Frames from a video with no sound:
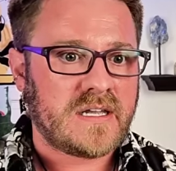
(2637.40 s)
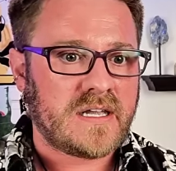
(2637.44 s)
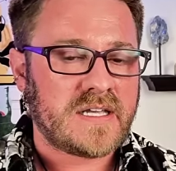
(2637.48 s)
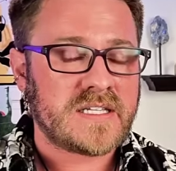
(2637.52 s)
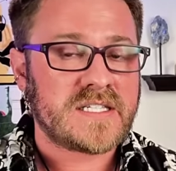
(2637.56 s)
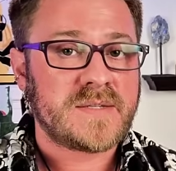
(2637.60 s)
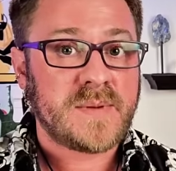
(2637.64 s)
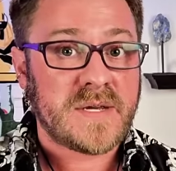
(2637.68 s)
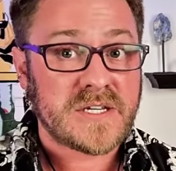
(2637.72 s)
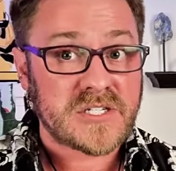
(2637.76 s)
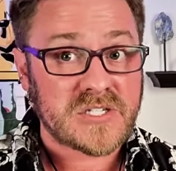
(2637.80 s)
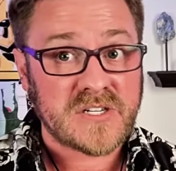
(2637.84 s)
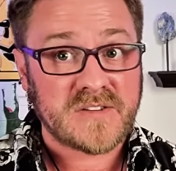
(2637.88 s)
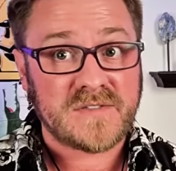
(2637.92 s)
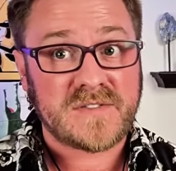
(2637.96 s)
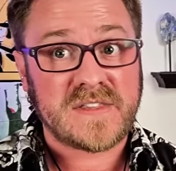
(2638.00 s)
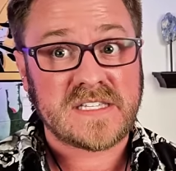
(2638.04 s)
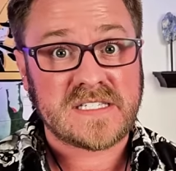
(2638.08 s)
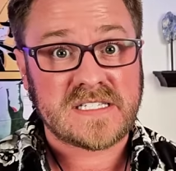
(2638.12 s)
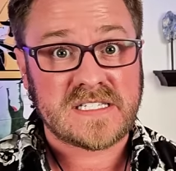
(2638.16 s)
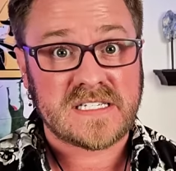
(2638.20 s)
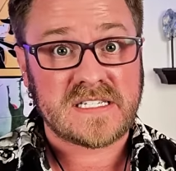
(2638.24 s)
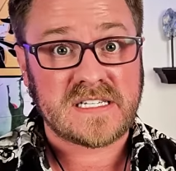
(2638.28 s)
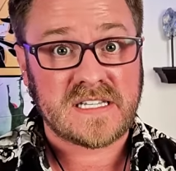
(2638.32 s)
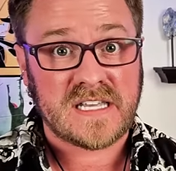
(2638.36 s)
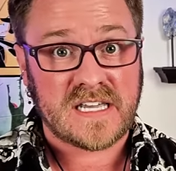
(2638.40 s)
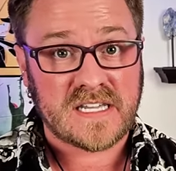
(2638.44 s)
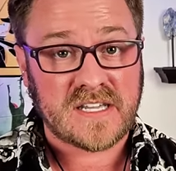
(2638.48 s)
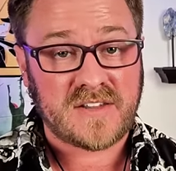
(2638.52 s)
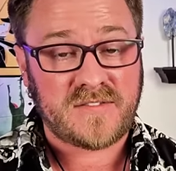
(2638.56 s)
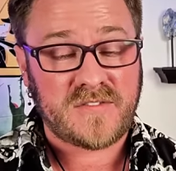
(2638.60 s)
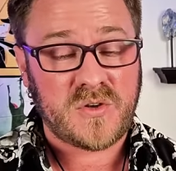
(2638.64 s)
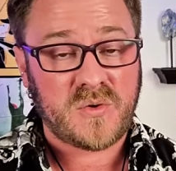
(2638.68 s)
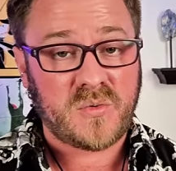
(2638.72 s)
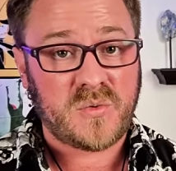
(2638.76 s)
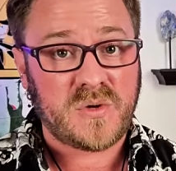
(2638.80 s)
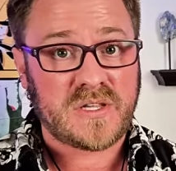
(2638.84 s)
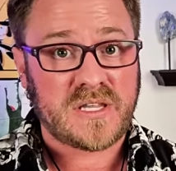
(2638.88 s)
especially if this is like,
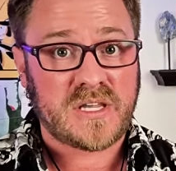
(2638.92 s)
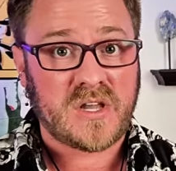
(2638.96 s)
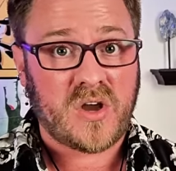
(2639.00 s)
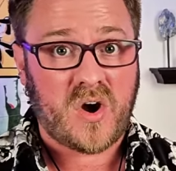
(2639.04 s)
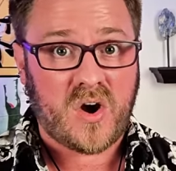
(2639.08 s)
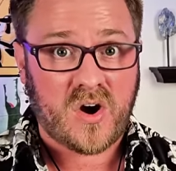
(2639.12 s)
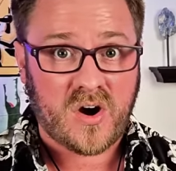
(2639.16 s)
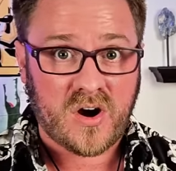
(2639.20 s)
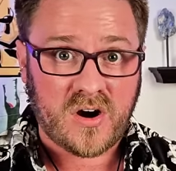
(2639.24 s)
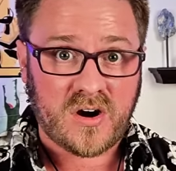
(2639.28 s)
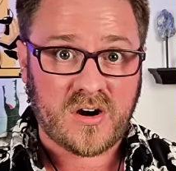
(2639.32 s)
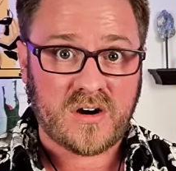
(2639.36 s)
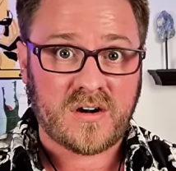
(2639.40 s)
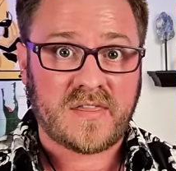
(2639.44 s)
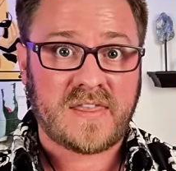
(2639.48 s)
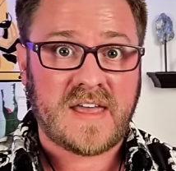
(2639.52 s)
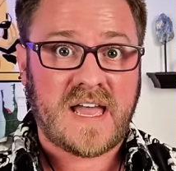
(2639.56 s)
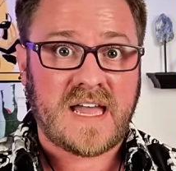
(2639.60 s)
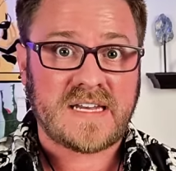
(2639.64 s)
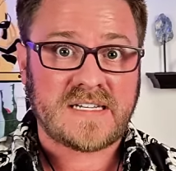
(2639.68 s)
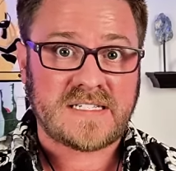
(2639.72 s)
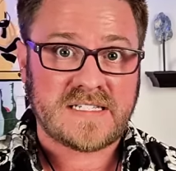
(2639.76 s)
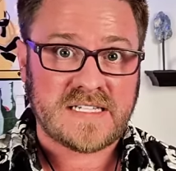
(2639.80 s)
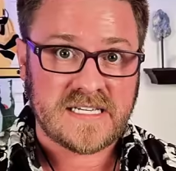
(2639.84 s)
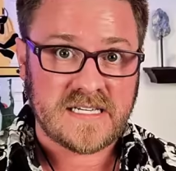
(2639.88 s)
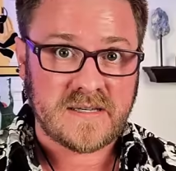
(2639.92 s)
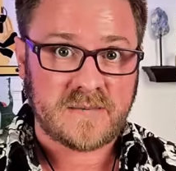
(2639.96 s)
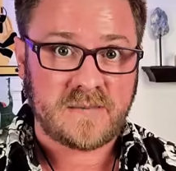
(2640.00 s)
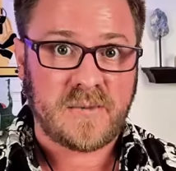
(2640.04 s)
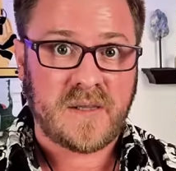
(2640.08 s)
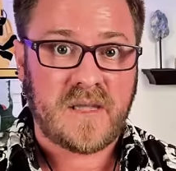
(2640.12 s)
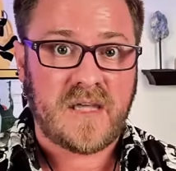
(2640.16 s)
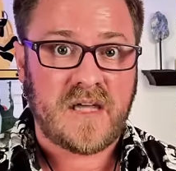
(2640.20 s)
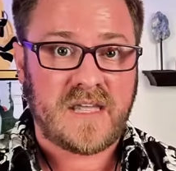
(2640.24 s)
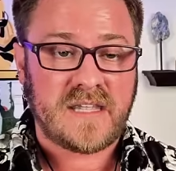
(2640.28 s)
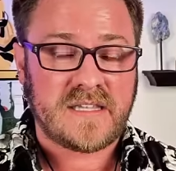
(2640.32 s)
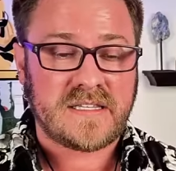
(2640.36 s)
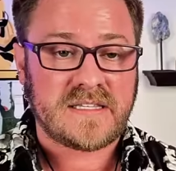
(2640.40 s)
if you really are that deep
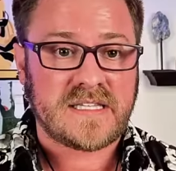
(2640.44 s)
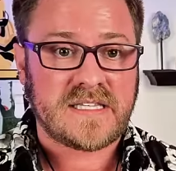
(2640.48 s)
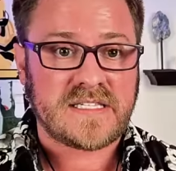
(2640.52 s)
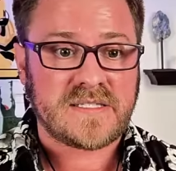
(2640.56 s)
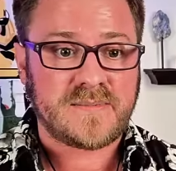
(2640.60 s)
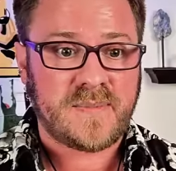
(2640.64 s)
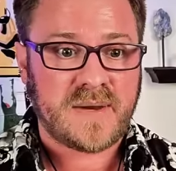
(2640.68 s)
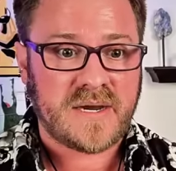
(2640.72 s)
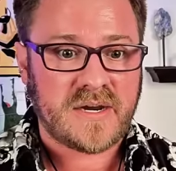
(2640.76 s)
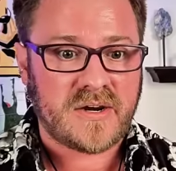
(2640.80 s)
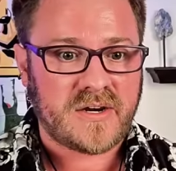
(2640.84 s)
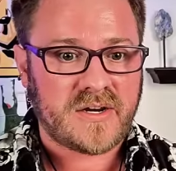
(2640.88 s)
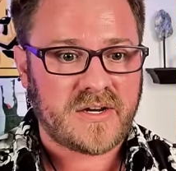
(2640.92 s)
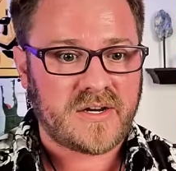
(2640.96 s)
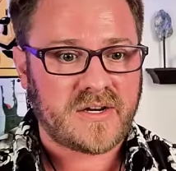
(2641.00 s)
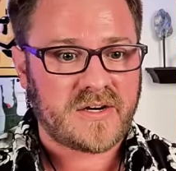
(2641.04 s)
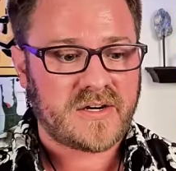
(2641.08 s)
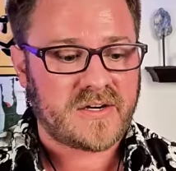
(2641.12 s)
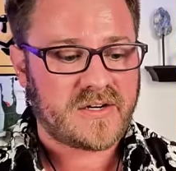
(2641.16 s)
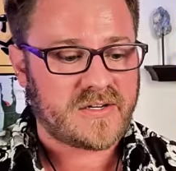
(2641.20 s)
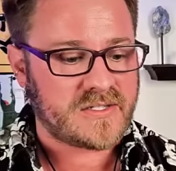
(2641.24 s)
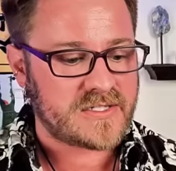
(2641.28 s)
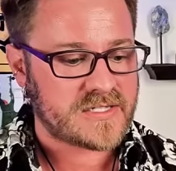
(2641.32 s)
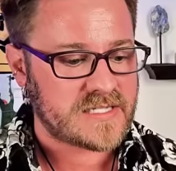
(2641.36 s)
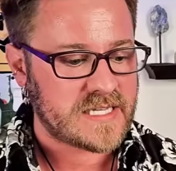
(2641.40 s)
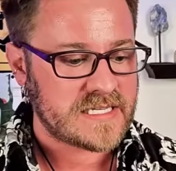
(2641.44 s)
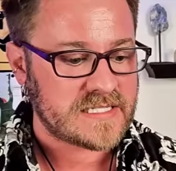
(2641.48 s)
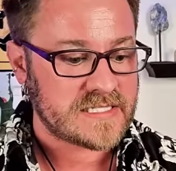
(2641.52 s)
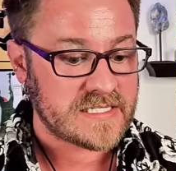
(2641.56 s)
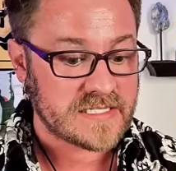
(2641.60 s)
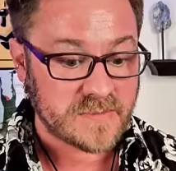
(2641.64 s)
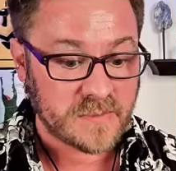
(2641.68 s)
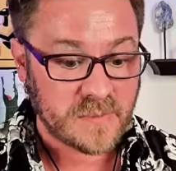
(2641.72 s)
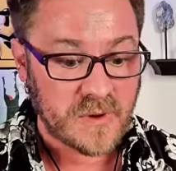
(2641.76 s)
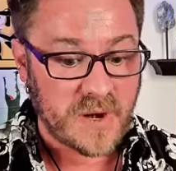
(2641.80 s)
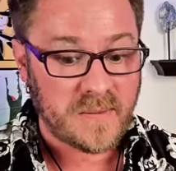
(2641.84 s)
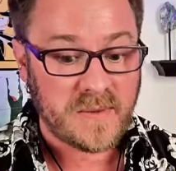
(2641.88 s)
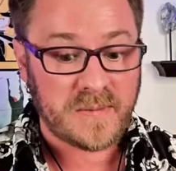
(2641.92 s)
behind these barriers, this
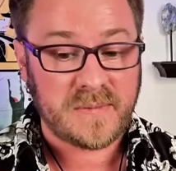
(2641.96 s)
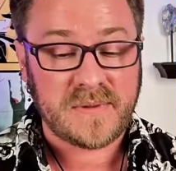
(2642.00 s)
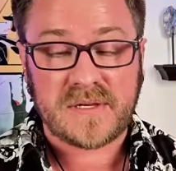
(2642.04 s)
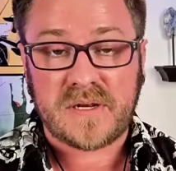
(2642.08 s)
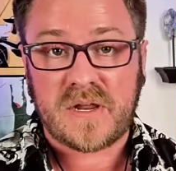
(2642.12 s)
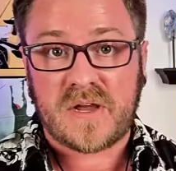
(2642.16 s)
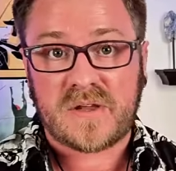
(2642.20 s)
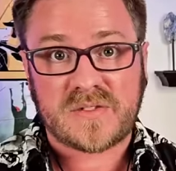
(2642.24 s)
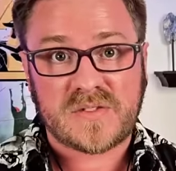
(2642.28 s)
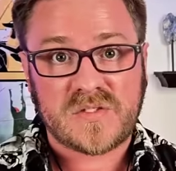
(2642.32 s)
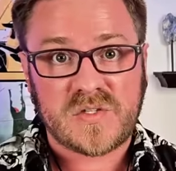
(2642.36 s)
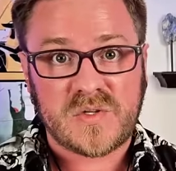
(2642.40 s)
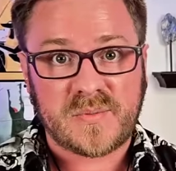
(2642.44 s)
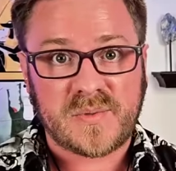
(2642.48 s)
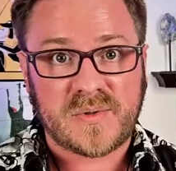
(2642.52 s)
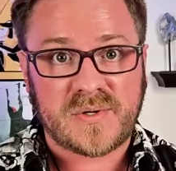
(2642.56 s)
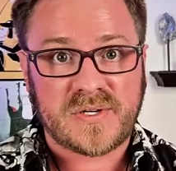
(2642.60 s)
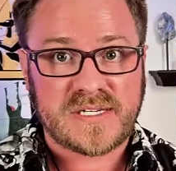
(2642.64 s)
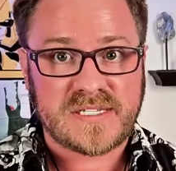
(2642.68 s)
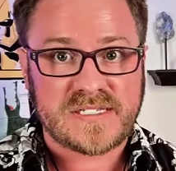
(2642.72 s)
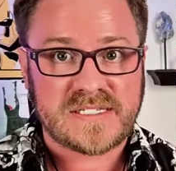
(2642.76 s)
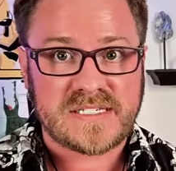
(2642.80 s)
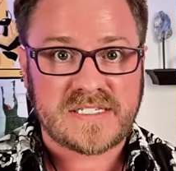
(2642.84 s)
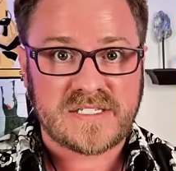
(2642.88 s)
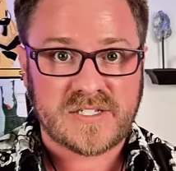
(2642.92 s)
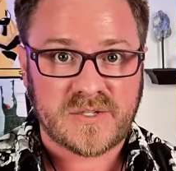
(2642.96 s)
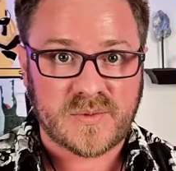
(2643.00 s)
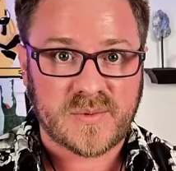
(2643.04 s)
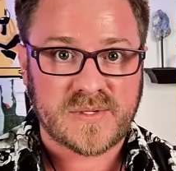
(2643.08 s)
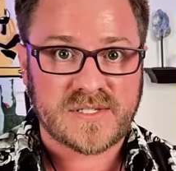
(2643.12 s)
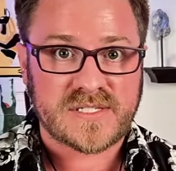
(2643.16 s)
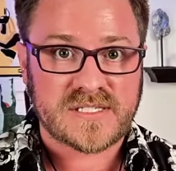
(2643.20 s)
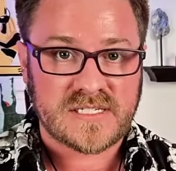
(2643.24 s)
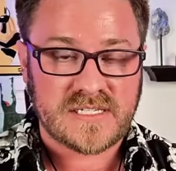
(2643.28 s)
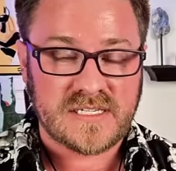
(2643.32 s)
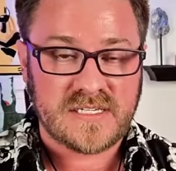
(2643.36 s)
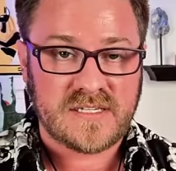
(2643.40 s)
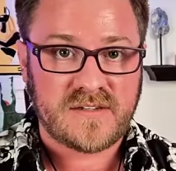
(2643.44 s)
is probably not super easy to
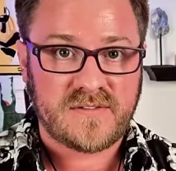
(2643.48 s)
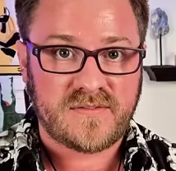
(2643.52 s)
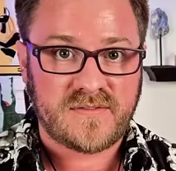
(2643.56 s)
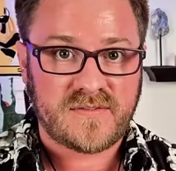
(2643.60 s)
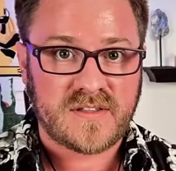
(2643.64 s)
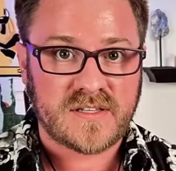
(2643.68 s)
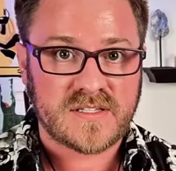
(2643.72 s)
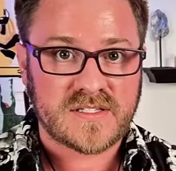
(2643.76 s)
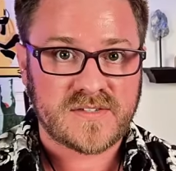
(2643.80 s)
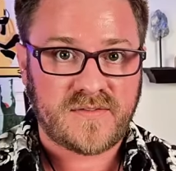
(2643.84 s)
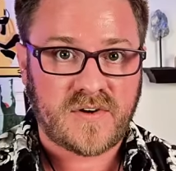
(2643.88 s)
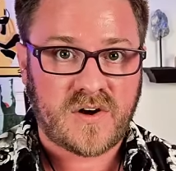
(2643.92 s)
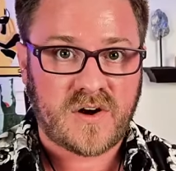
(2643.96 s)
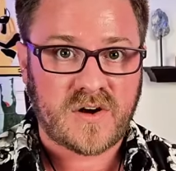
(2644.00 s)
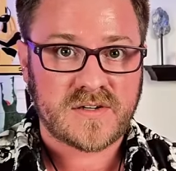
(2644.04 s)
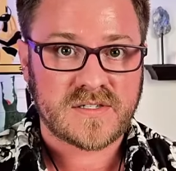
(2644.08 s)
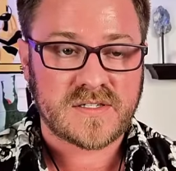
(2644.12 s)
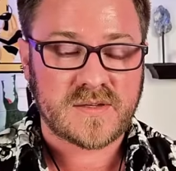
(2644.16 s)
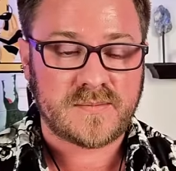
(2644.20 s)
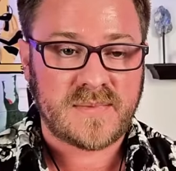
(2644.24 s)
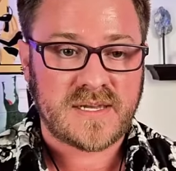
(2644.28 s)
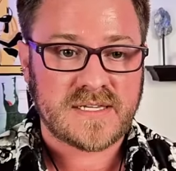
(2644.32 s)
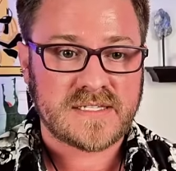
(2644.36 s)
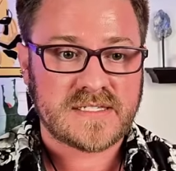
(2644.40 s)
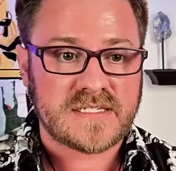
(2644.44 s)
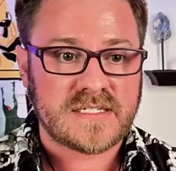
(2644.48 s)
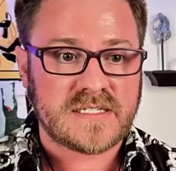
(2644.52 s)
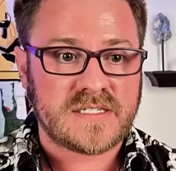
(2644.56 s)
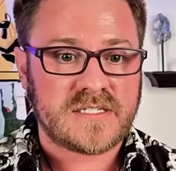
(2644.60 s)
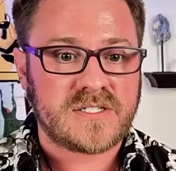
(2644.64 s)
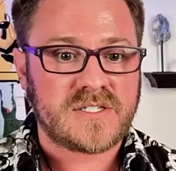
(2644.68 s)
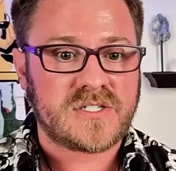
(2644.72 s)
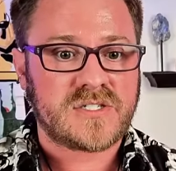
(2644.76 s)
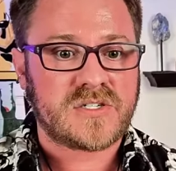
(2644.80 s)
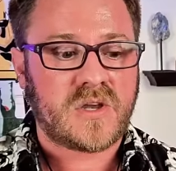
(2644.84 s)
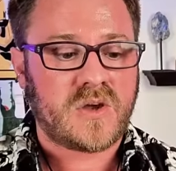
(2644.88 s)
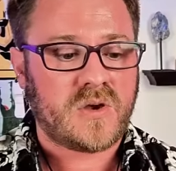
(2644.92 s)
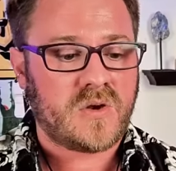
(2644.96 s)
receive as far as a message.
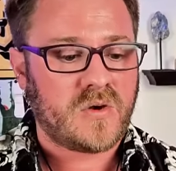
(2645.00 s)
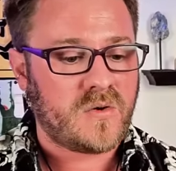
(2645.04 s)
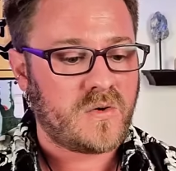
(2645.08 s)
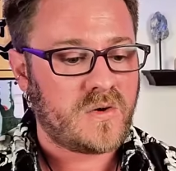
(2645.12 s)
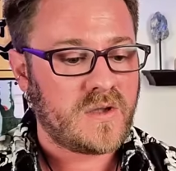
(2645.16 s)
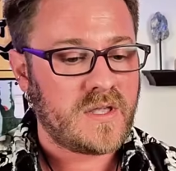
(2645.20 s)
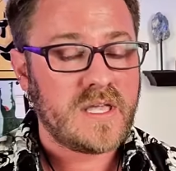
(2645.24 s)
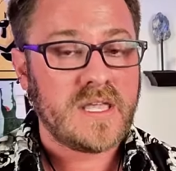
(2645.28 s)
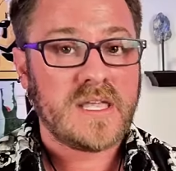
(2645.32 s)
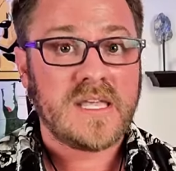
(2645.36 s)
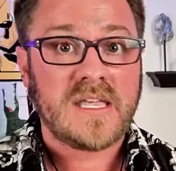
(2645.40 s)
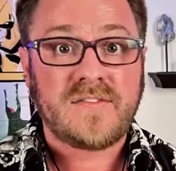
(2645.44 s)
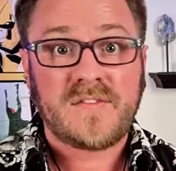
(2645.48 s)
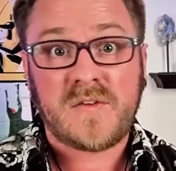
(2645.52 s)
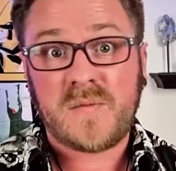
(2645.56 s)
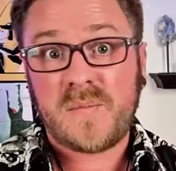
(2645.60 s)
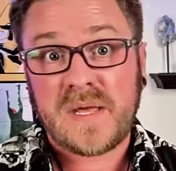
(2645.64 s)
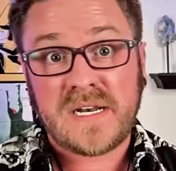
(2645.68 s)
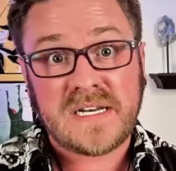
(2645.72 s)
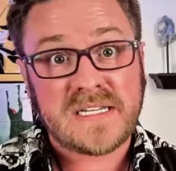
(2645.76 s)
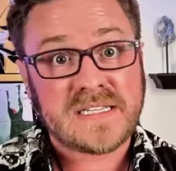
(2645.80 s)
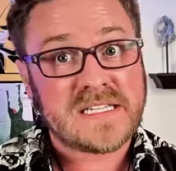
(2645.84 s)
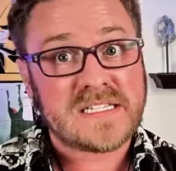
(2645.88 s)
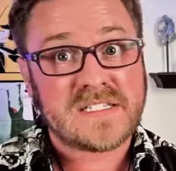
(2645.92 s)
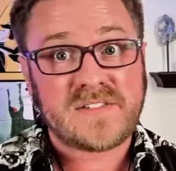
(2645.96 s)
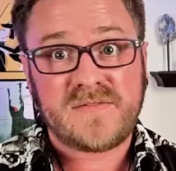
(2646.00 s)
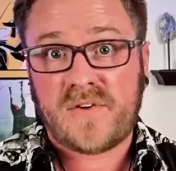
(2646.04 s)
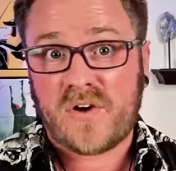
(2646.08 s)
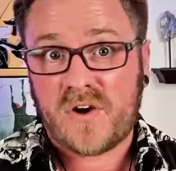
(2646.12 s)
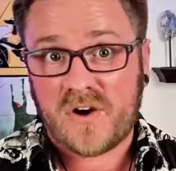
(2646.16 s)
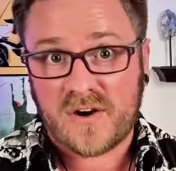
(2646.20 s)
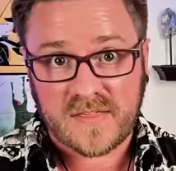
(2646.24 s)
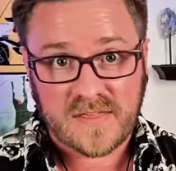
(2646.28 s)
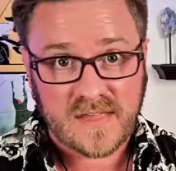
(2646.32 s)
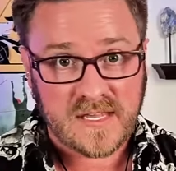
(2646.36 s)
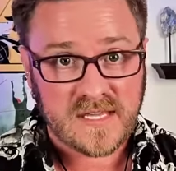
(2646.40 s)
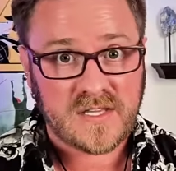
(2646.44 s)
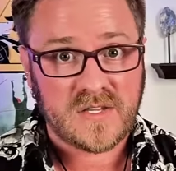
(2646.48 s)
So if you made it this
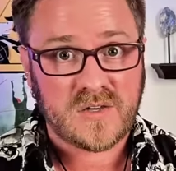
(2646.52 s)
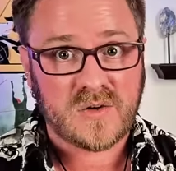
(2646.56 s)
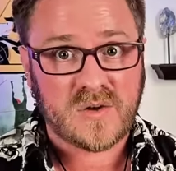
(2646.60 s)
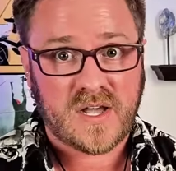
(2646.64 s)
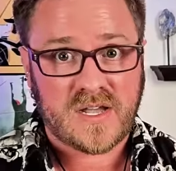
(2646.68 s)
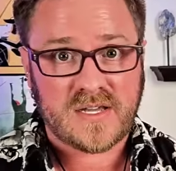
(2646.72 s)
far, thank you